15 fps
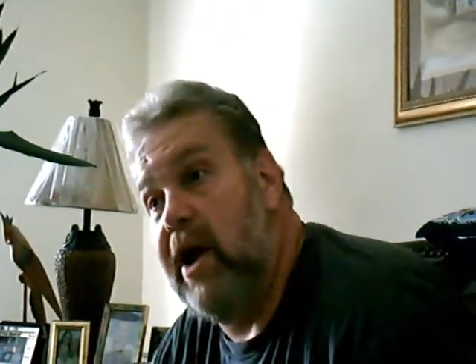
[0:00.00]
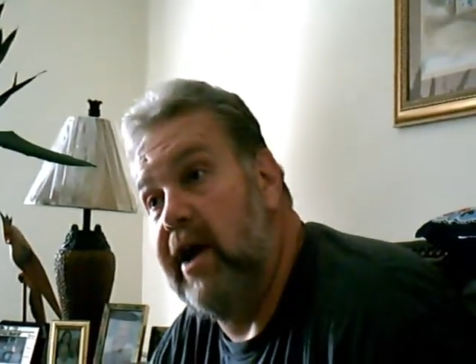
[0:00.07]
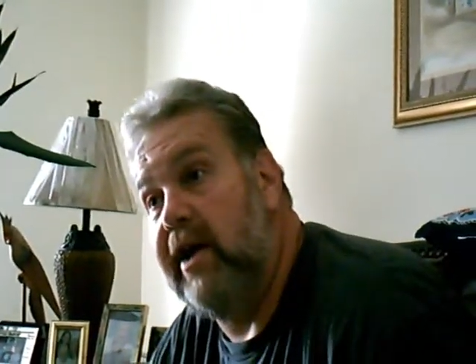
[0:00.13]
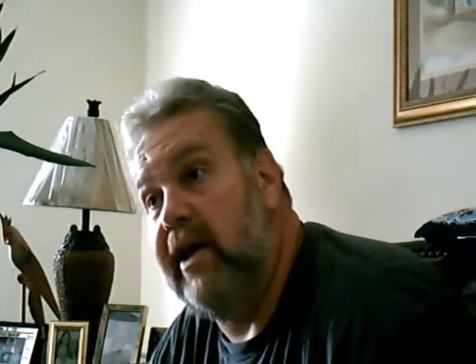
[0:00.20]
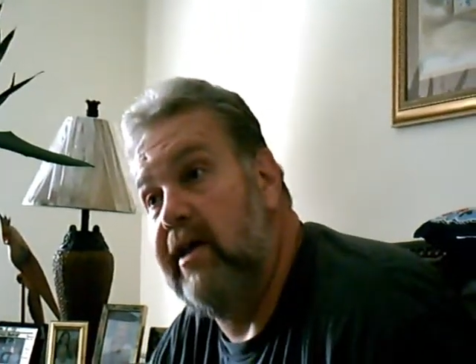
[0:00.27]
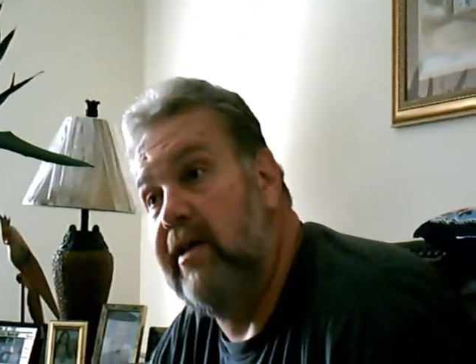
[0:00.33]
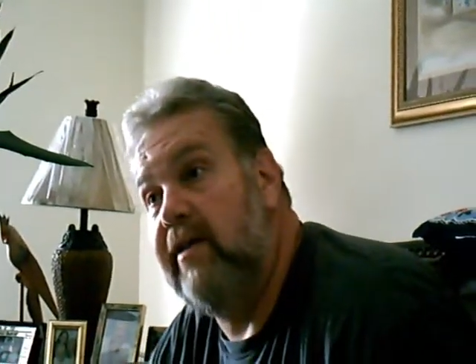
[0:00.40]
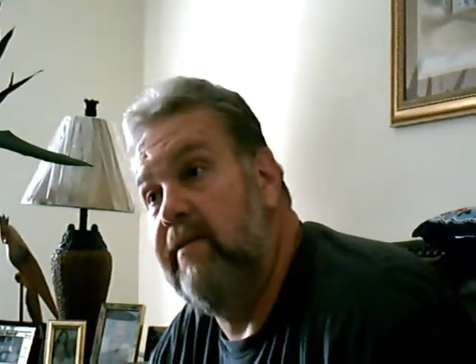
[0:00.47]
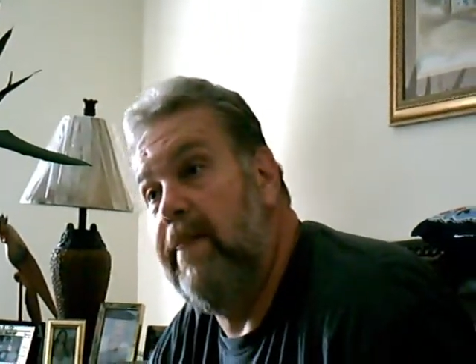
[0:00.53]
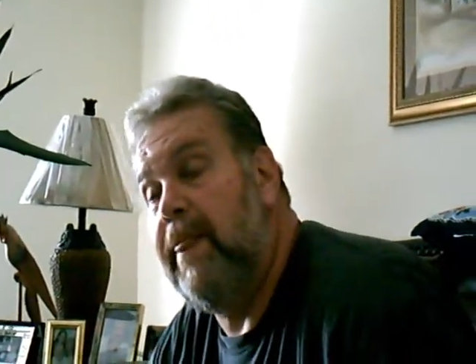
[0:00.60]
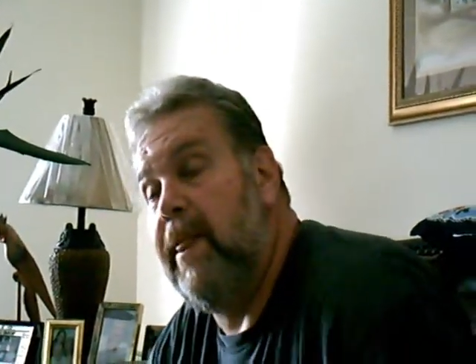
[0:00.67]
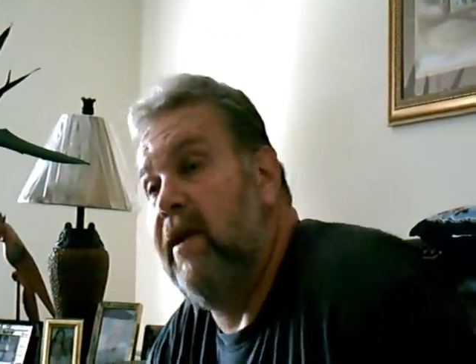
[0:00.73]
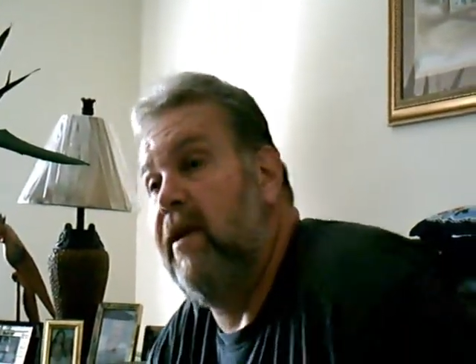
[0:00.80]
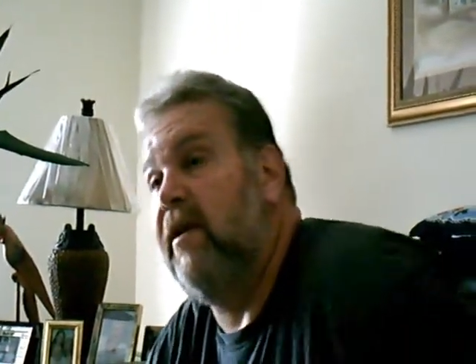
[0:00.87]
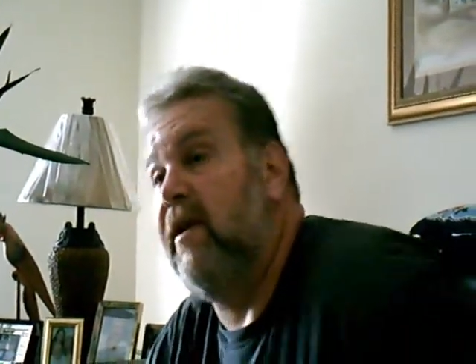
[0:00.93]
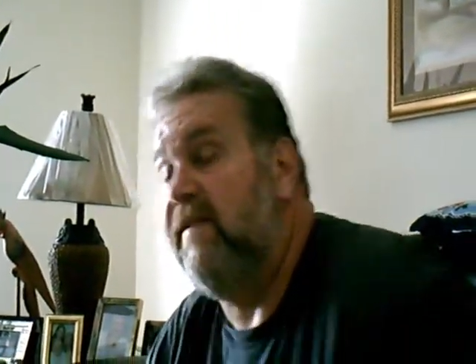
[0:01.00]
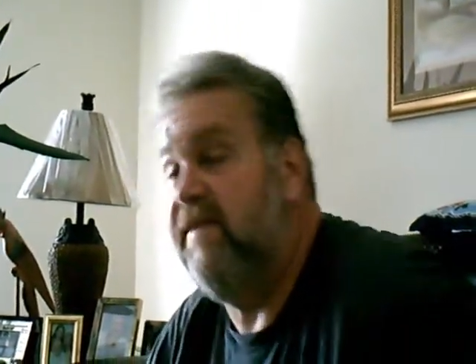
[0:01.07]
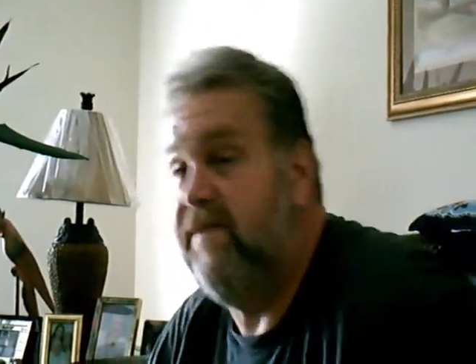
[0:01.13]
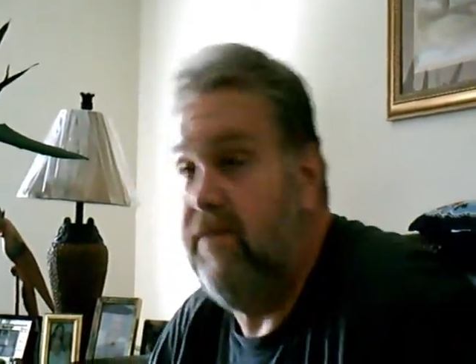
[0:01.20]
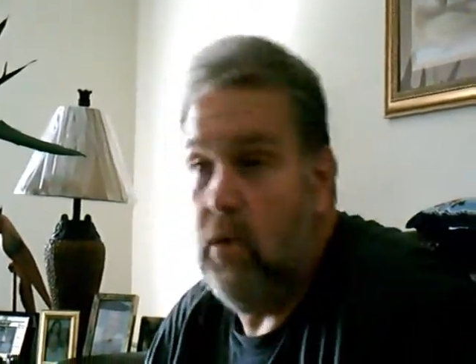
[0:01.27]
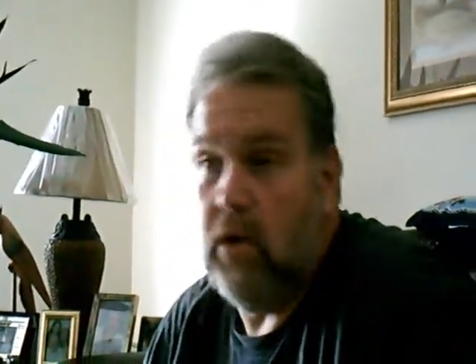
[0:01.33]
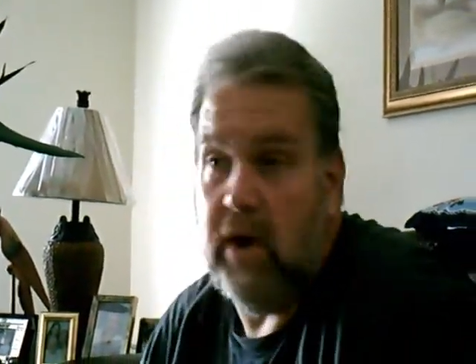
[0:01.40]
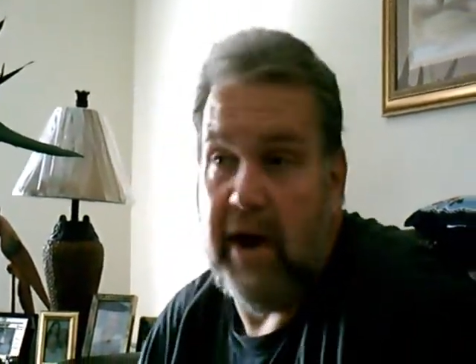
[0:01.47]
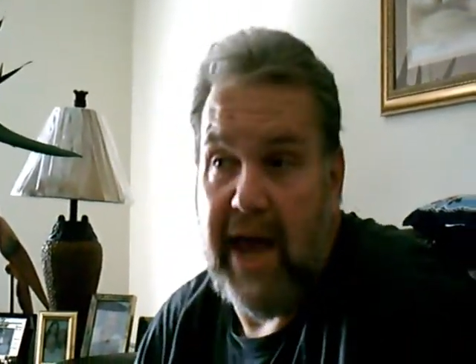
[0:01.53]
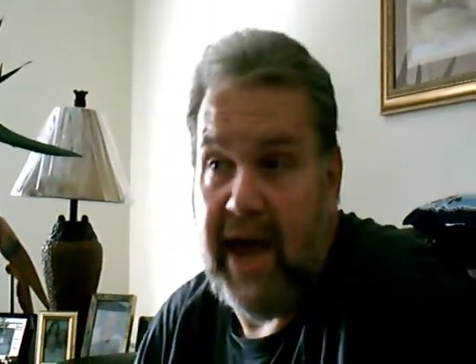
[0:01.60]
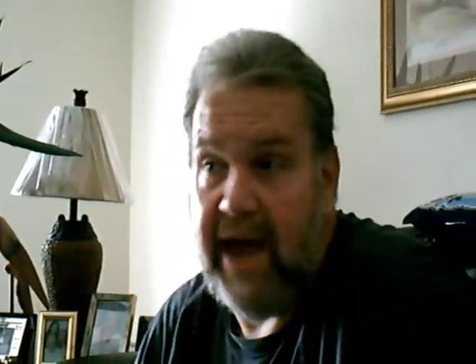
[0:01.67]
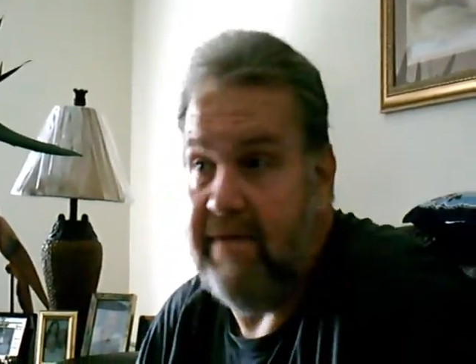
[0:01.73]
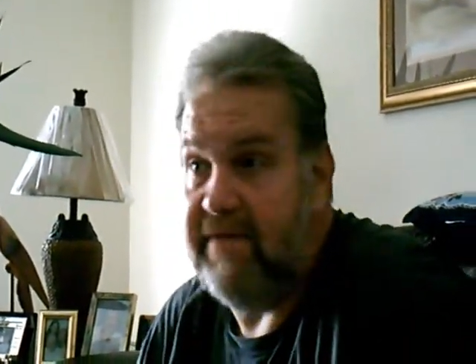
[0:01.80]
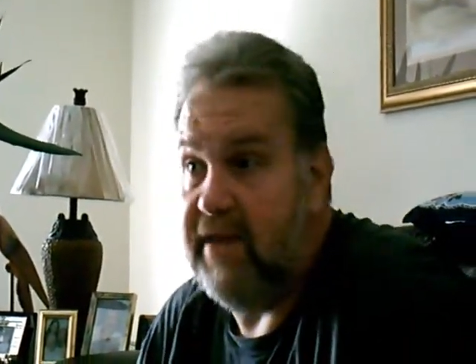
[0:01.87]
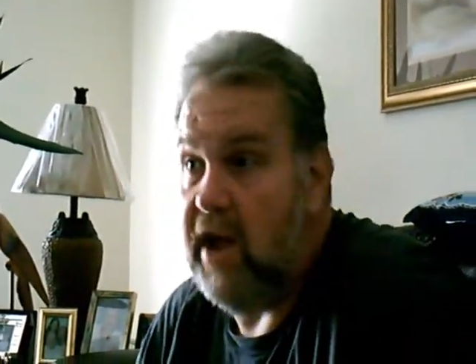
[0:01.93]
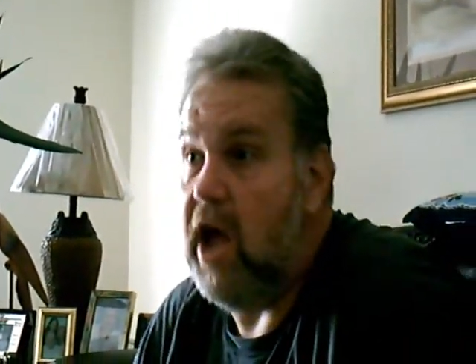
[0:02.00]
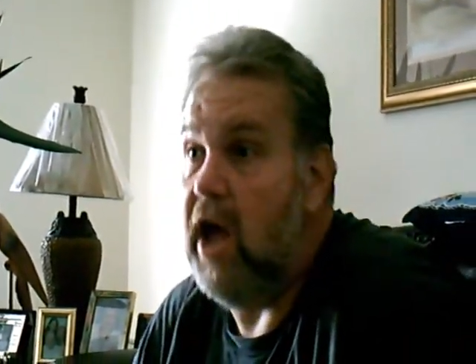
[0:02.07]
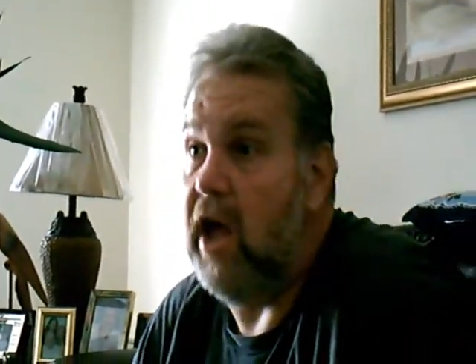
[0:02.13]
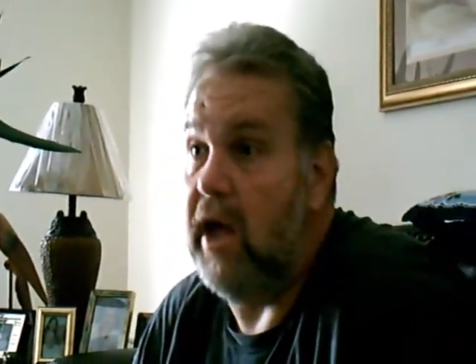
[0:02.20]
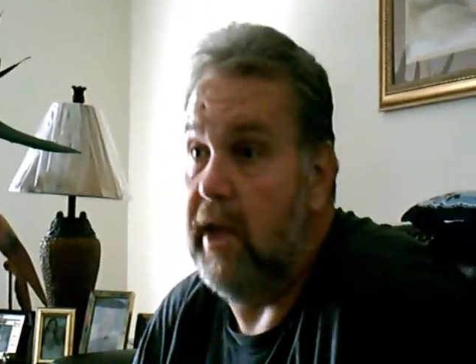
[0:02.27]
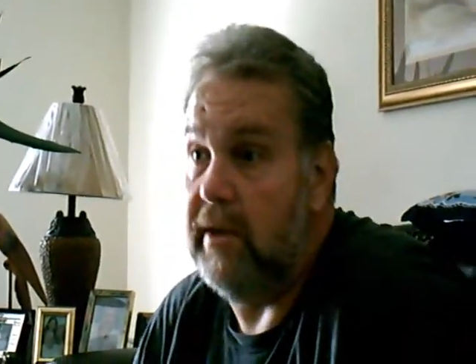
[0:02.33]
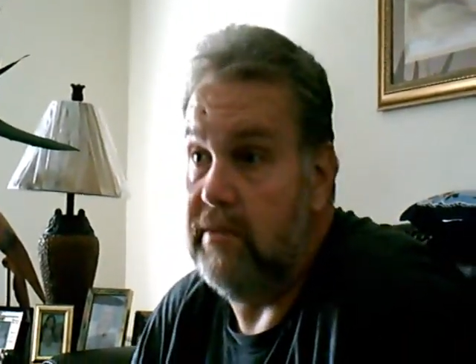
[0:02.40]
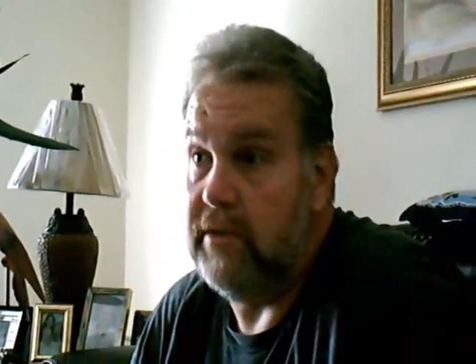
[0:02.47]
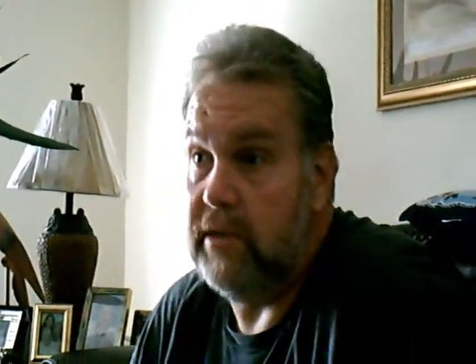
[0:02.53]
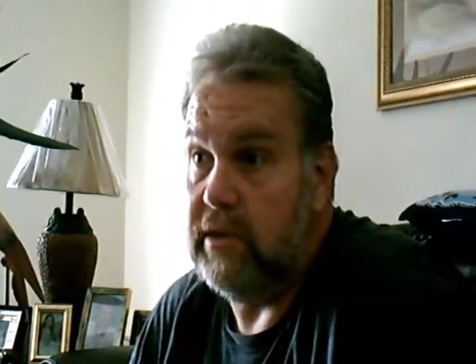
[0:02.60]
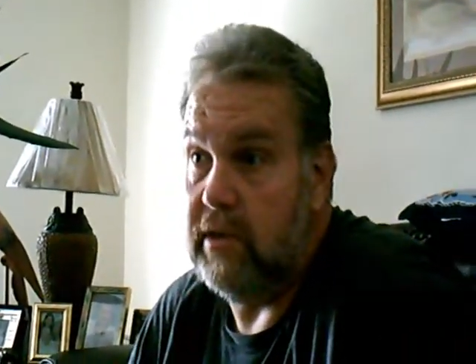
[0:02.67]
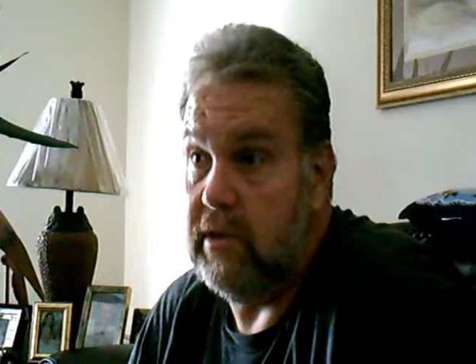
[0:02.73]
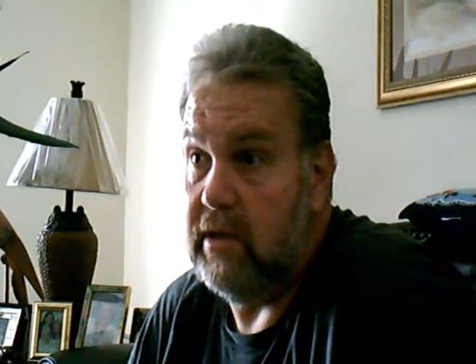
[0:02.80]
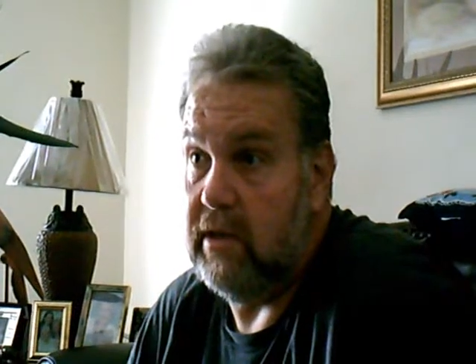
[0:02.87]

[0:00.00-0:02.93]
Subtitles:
sprocket at 4.5 tons.